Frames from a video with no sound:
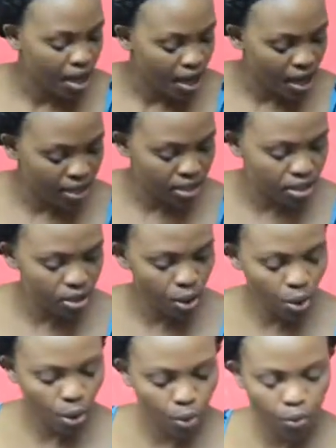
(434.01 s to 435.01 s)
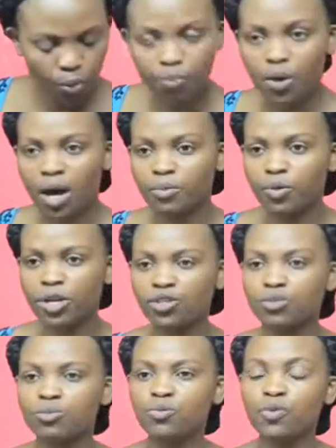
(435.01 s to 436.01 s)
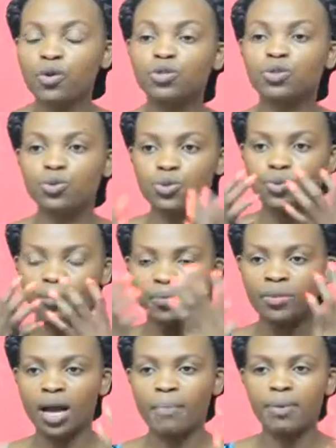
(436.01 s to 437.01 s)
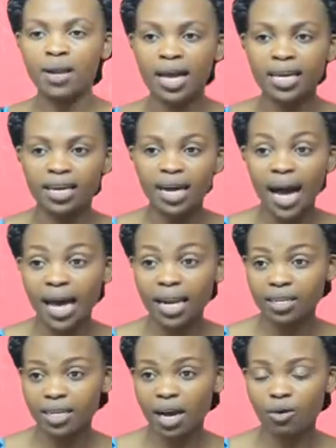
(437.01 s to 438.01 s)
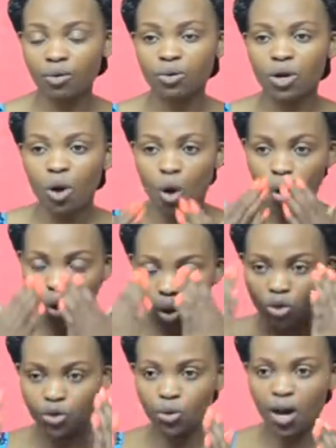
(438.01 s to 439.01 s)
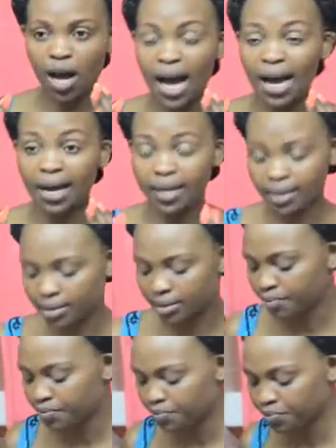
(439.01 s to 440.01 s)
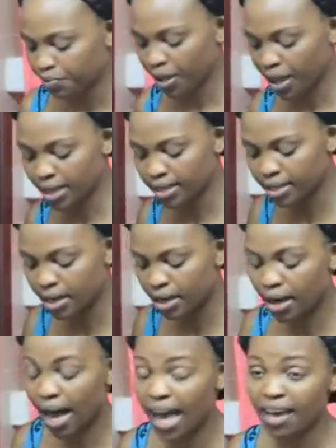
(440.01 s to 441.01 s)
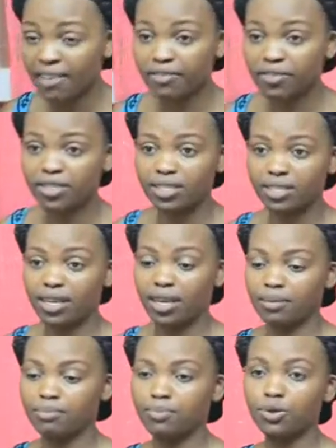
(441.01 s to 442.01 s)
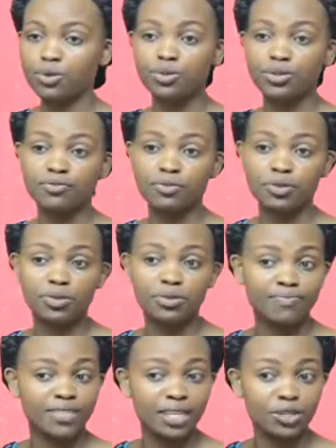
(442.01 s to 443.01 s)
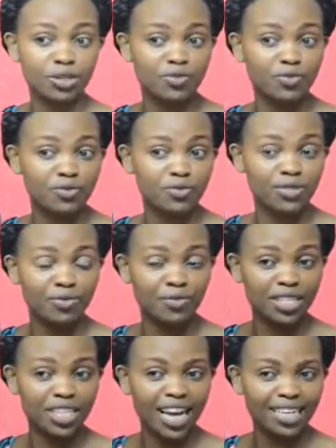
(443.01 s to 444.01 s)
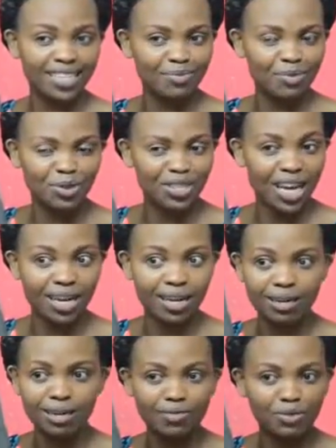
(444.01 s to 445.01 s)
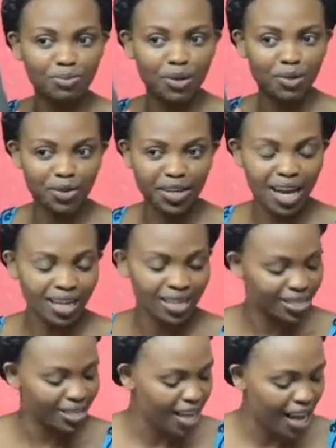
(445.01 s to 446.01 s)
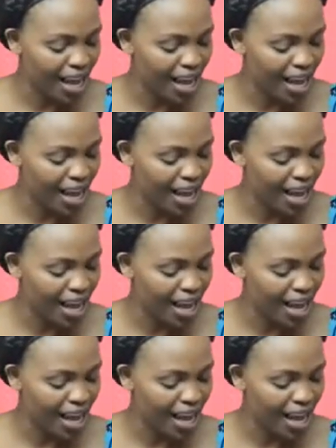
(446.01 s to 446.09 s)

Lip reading: And so I'm going to move on to applying color now on your eyes, and I have this beautiful set of different colors because I love to play with colors.